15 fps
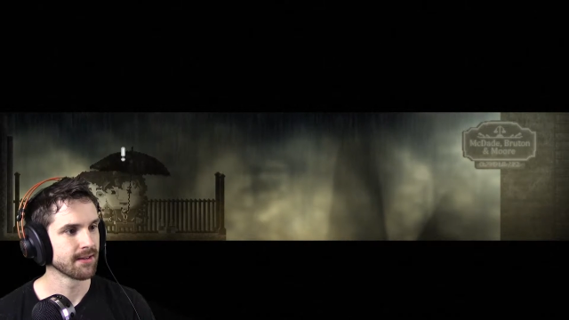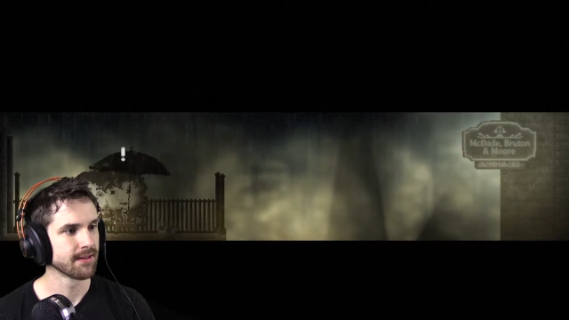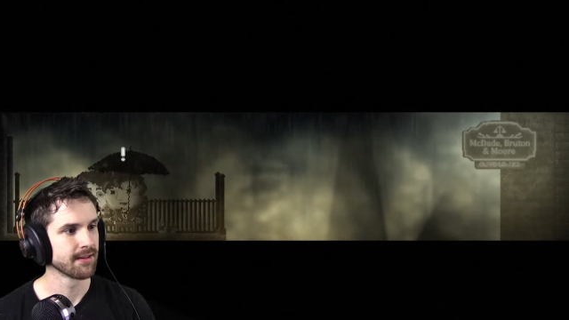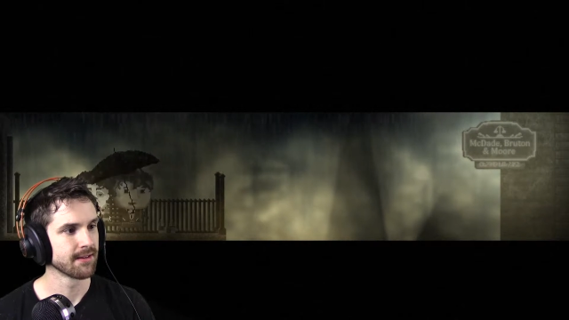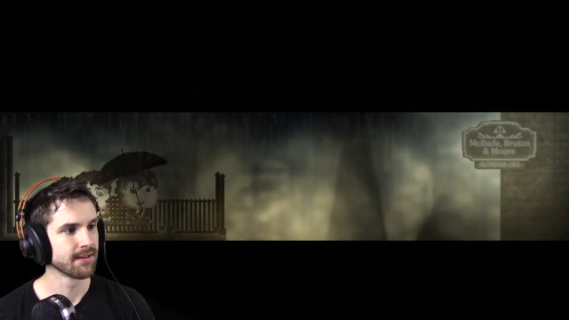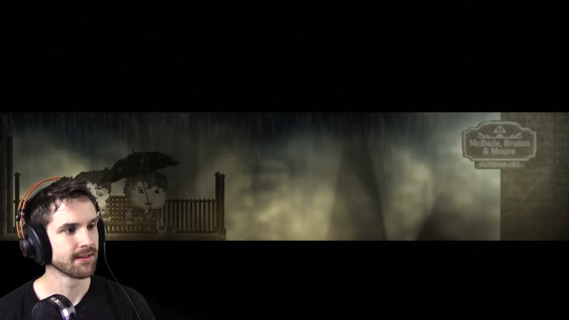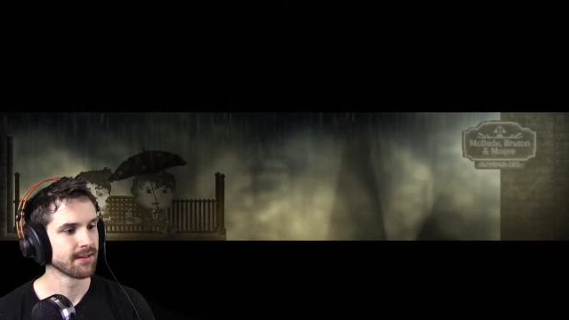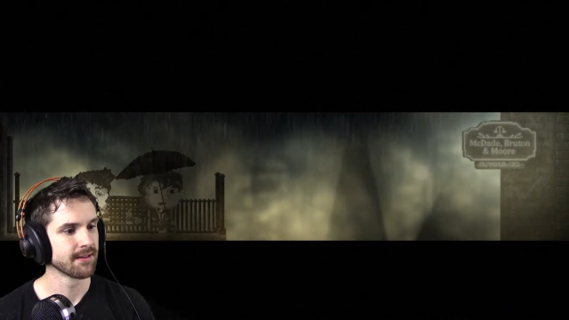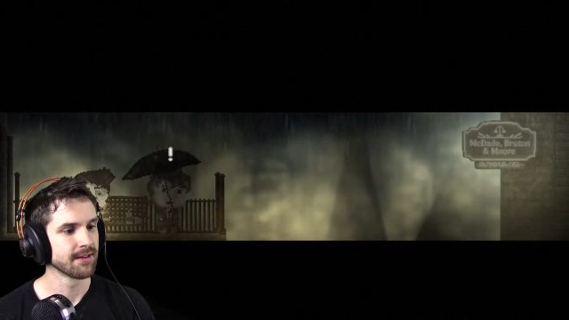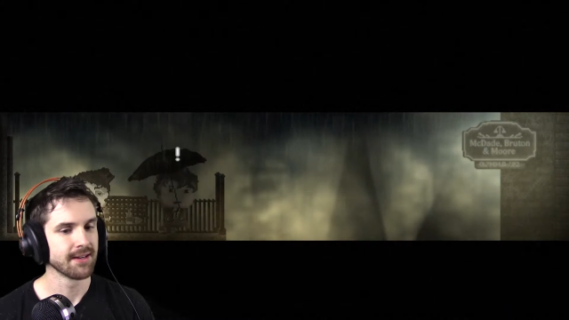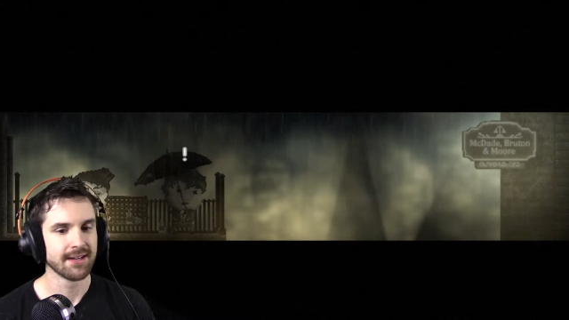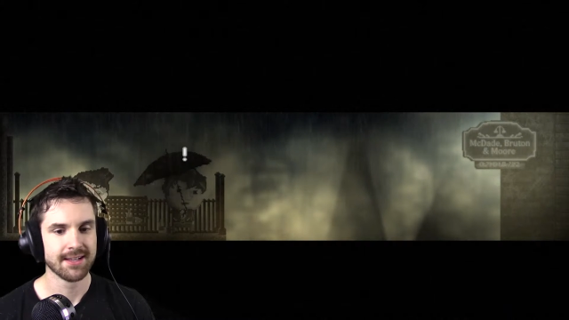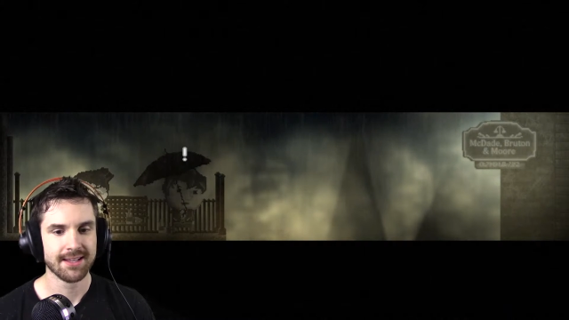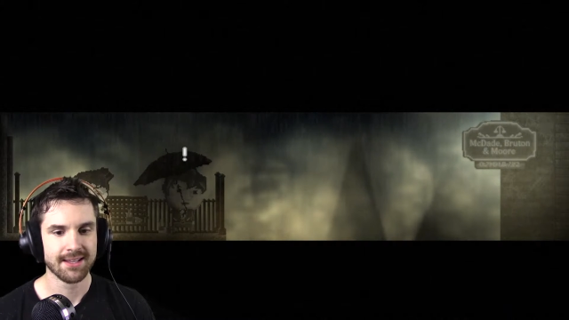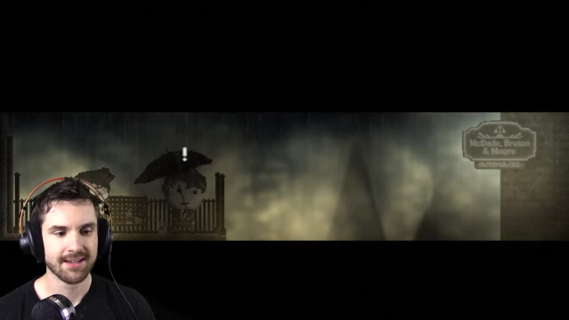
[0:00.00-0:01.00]

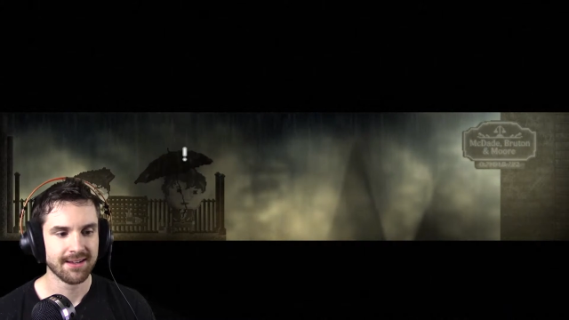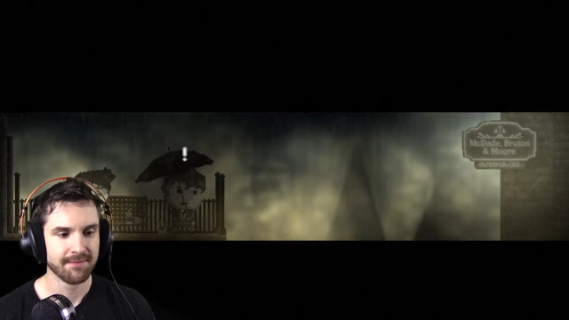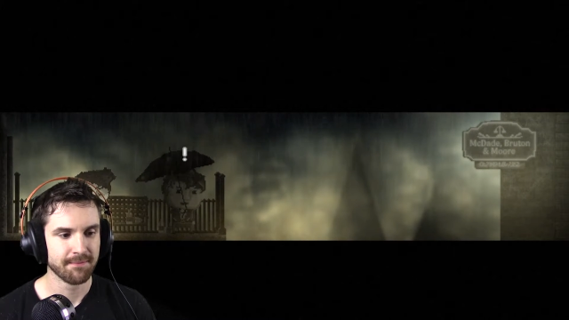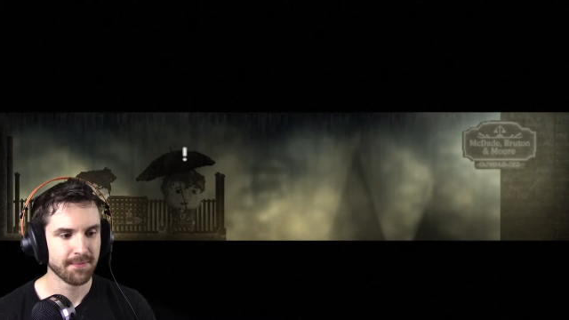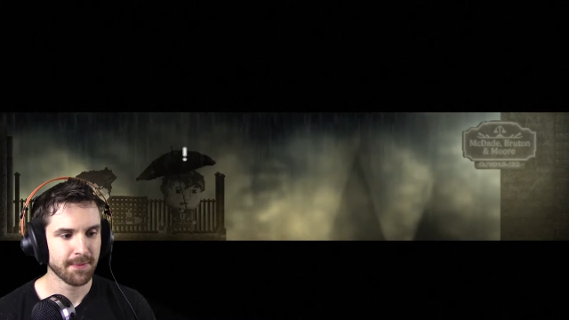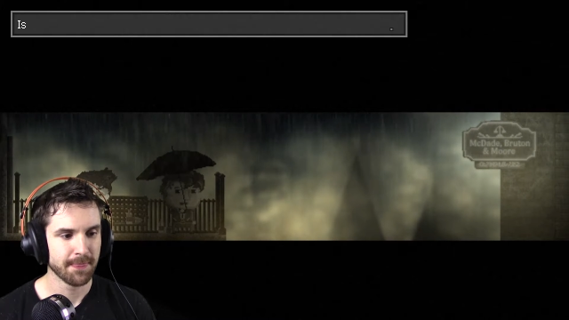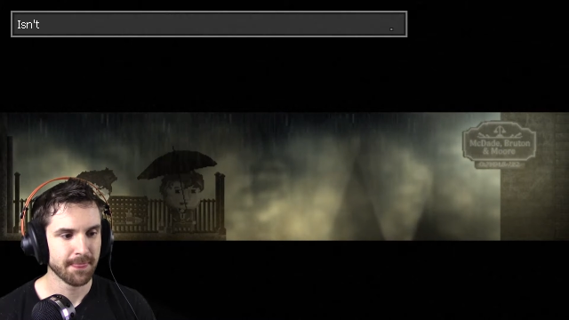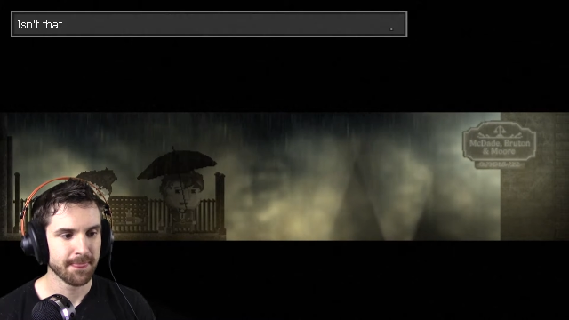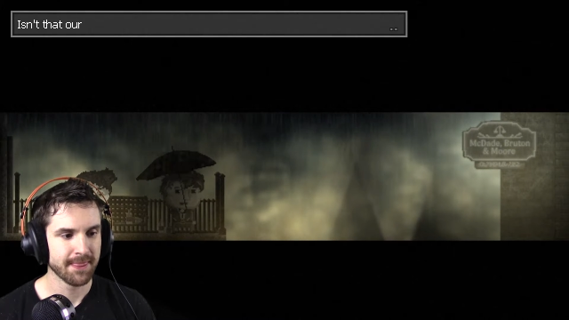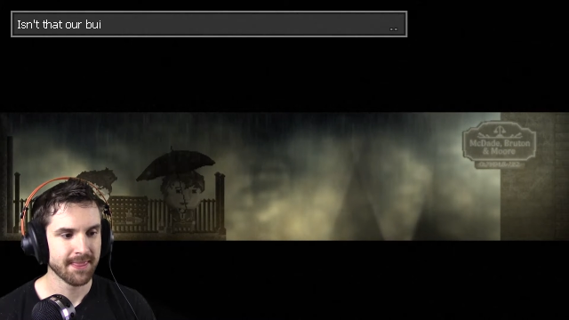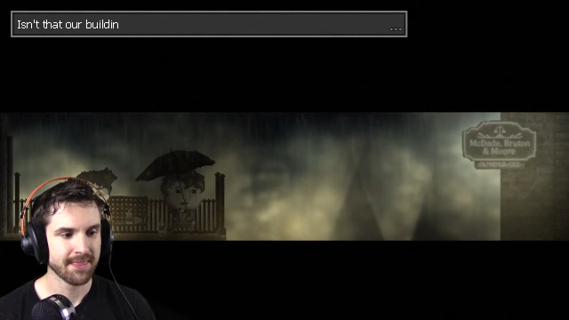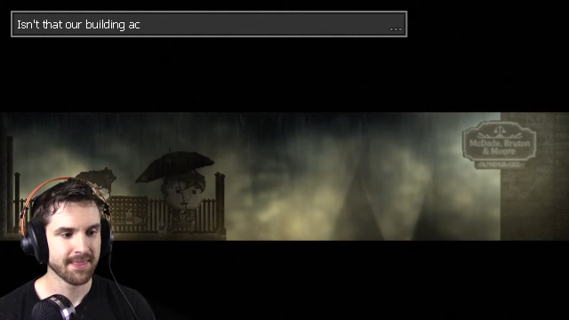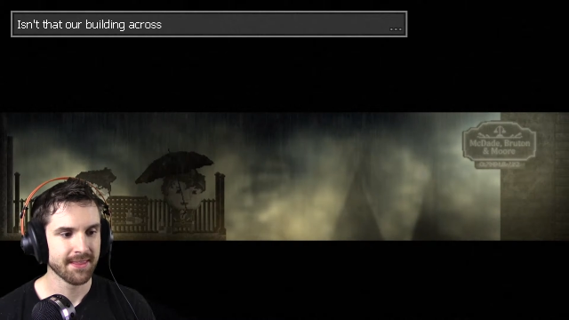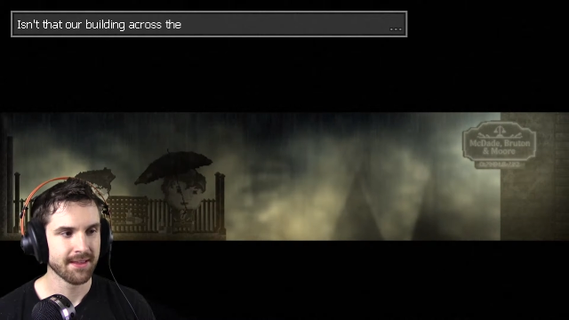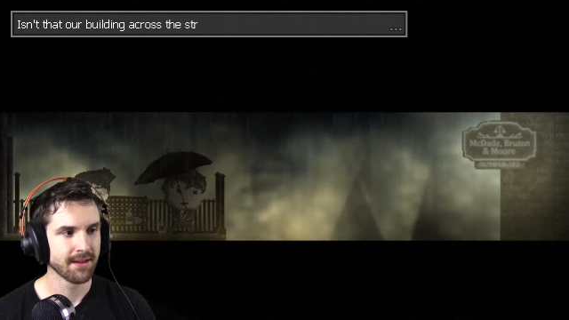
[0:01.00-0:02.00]
(silence)